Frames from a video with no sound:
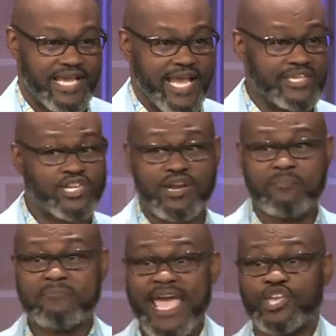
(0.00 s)
he's going to
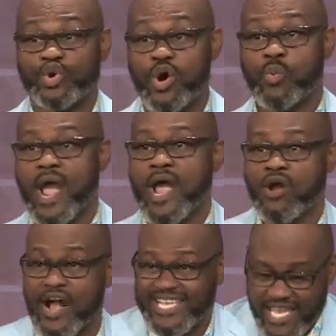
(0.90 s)
make you aware
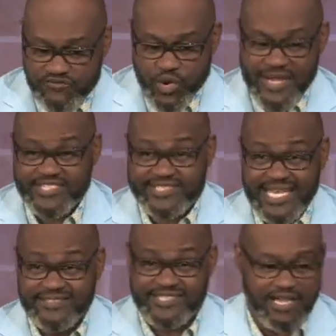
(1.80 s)
or give you a sense